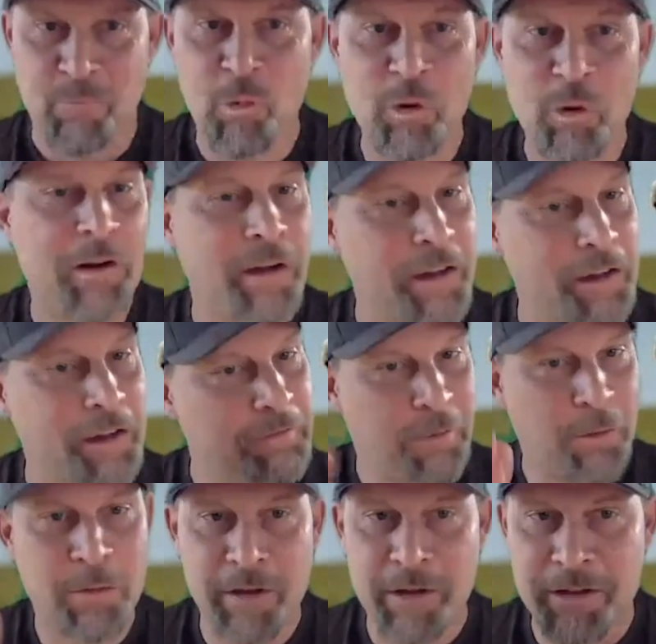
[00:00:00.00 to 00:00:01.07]
working,
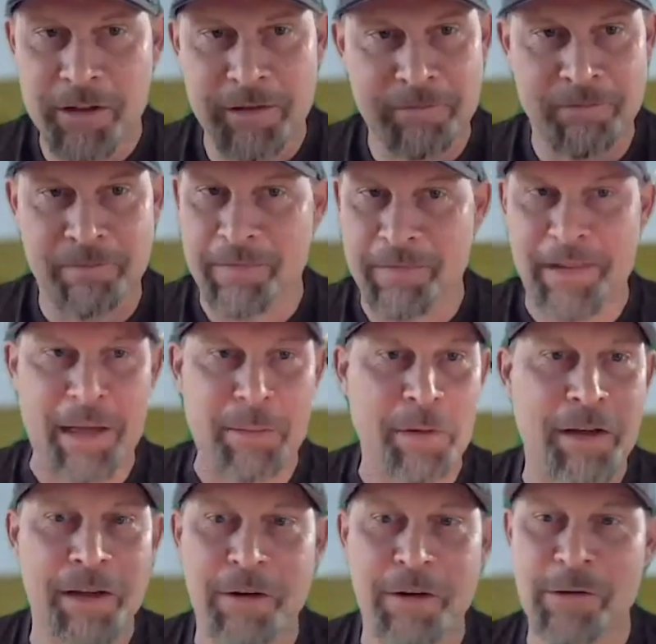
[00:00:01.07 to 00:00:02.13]
focused,
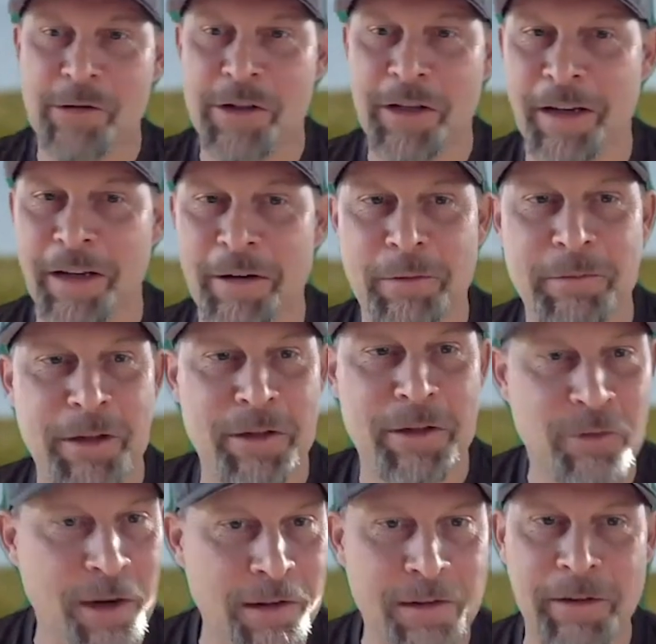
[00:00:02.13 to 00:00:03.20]
keeping the energy down, the
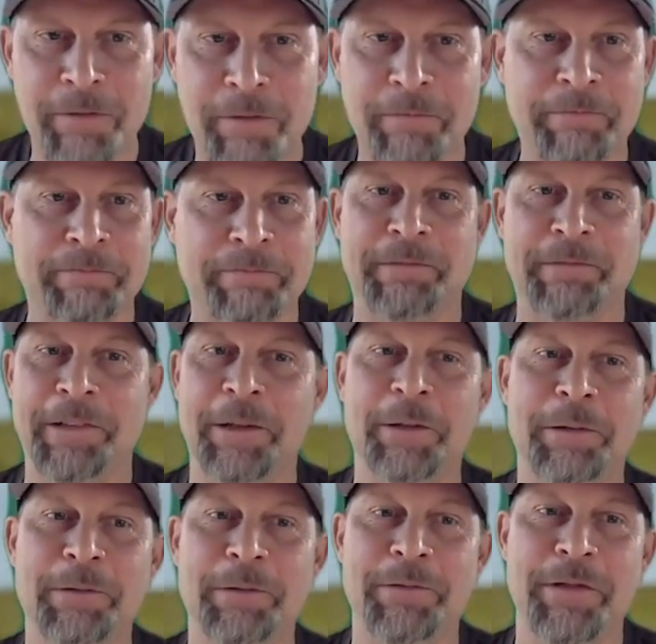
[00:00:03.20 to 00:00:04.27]
adrenaline, you
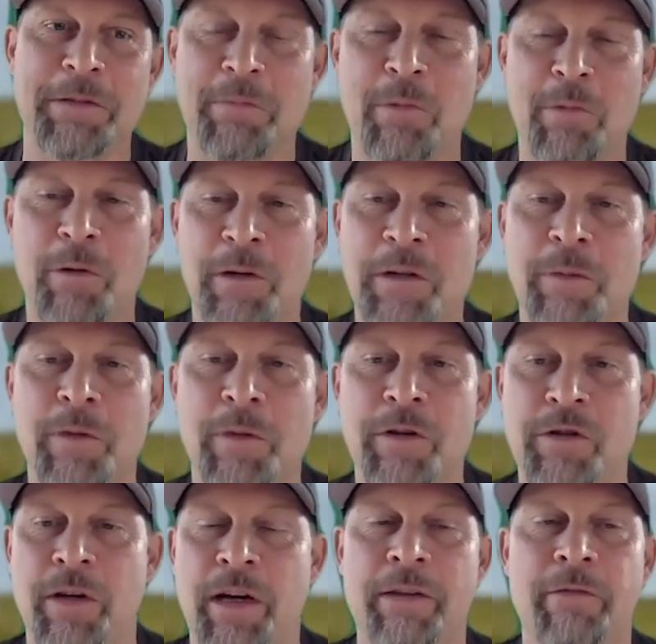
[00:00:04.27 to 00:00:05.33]
know, the more
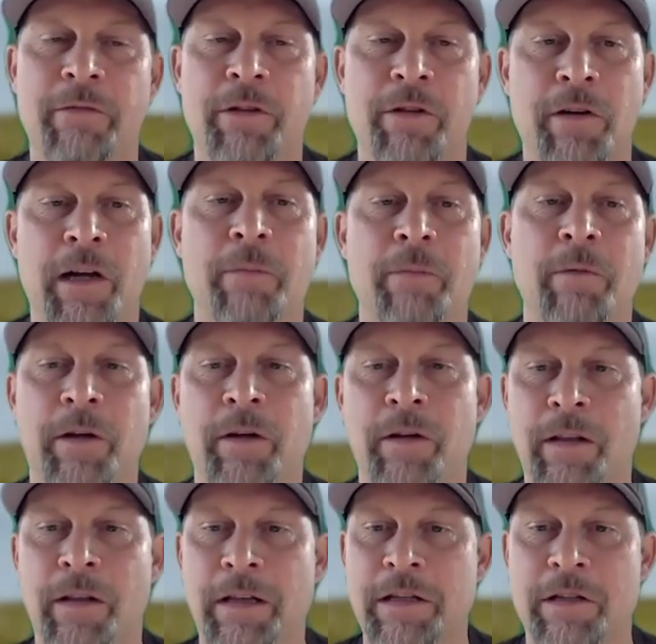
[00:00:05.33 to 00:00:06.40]
experience you have with your camera gear,
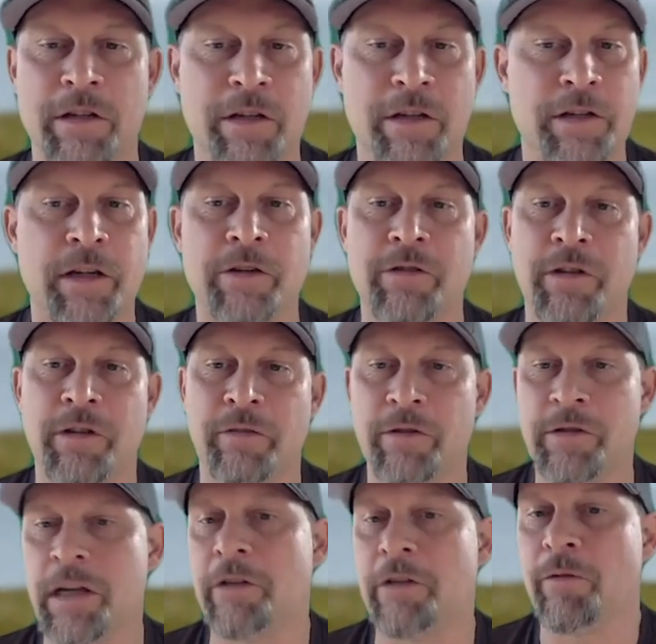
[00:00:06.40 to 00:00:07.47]
it's an extension of
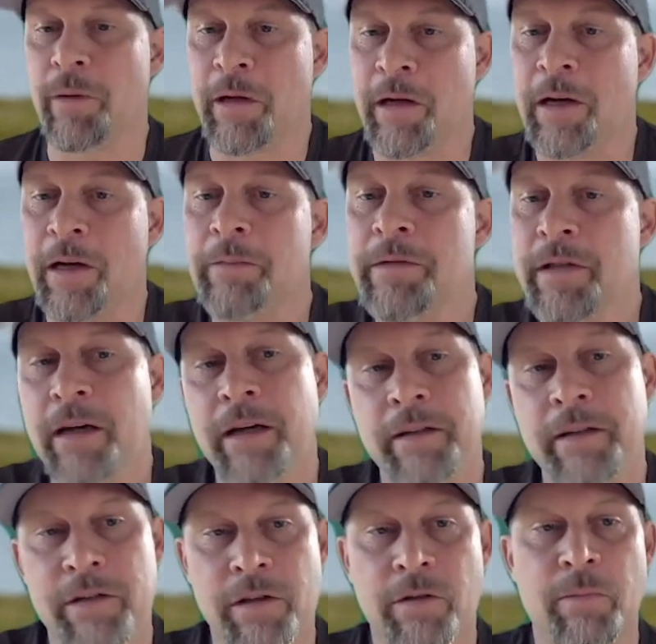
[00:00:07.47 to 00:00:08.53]
yourself or becomes that.
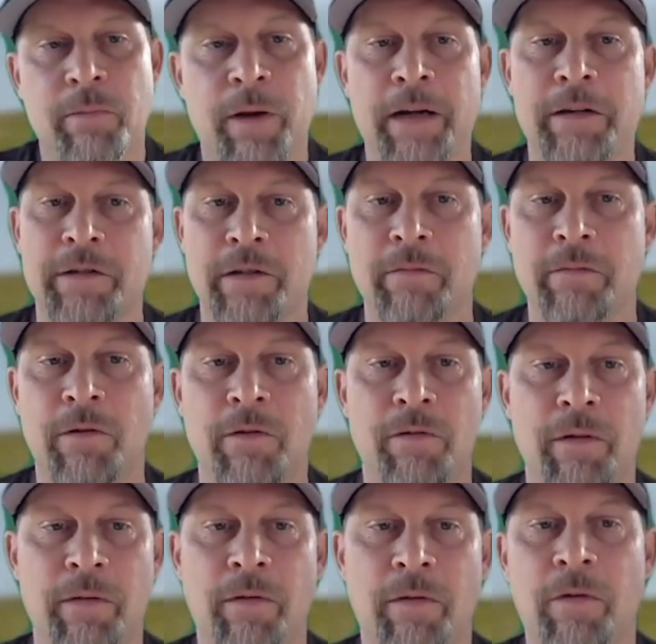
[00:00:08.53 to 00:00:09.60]
So practicing more
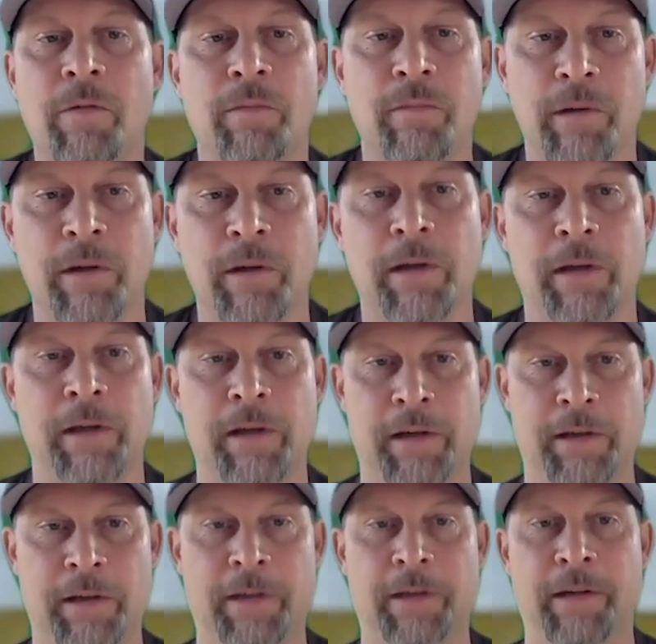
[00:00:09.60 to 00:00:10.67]
around home
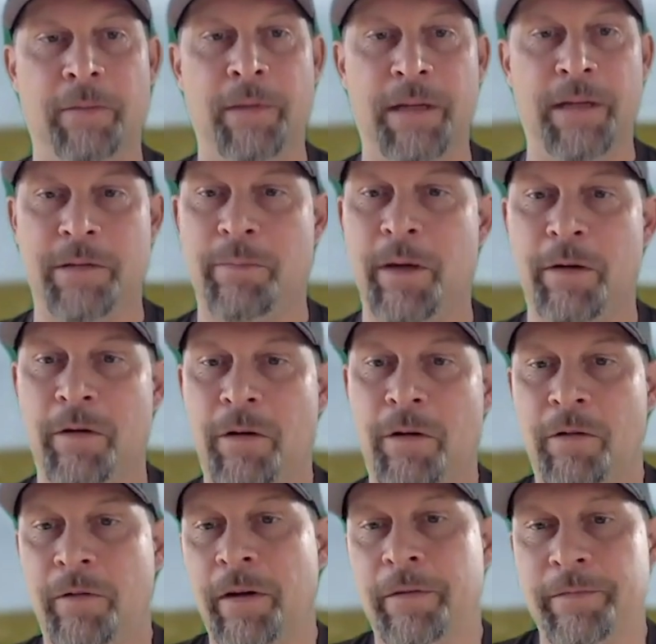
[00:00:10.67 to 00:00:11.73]
makes it better
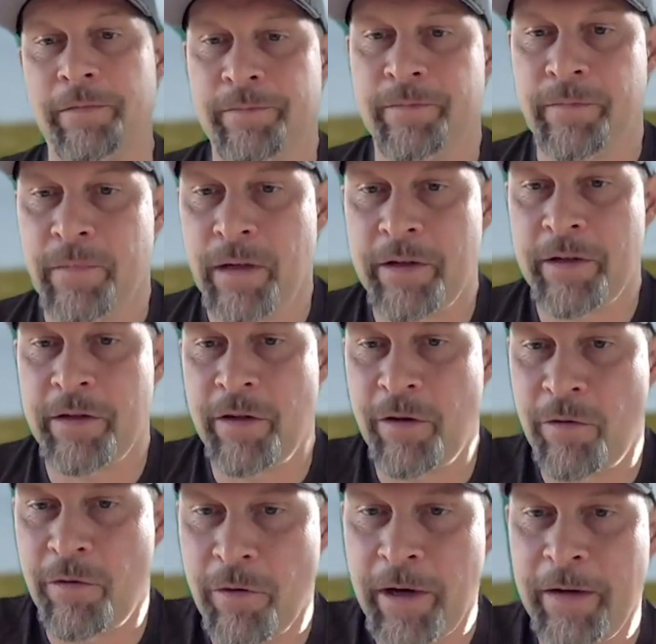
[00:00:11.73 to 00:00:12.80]
all around. I think it's a
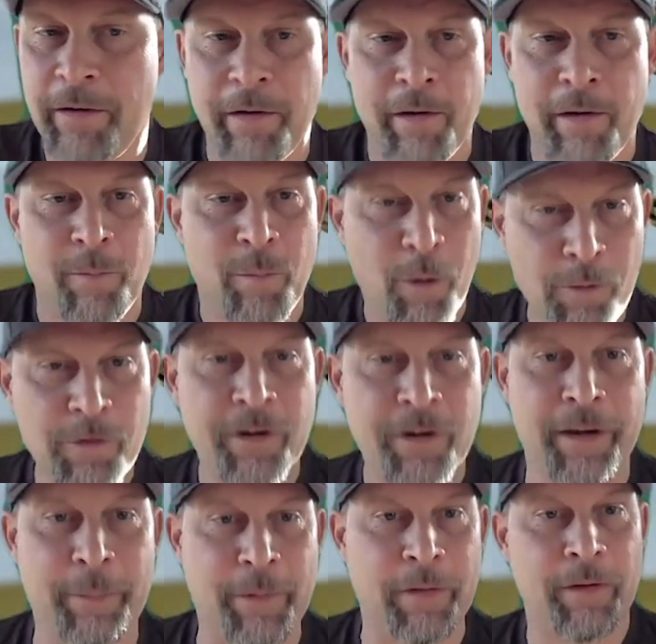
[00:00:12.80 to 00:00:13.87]
great pro
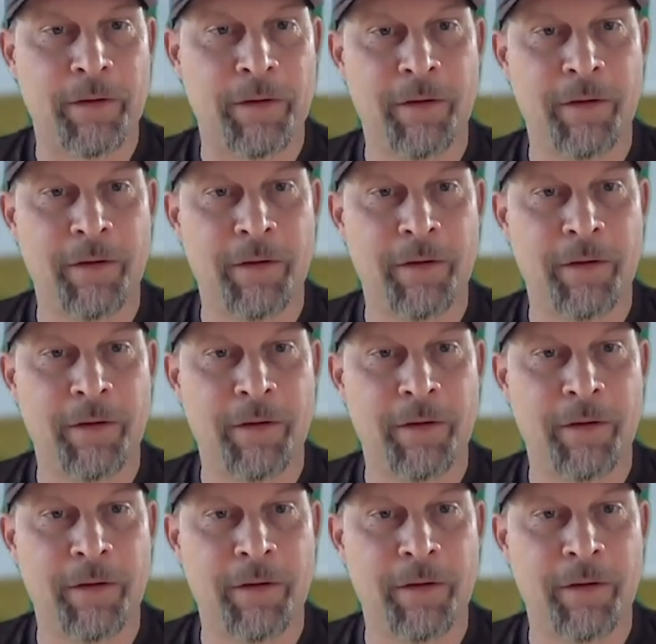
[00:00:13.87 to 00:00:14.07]
tip.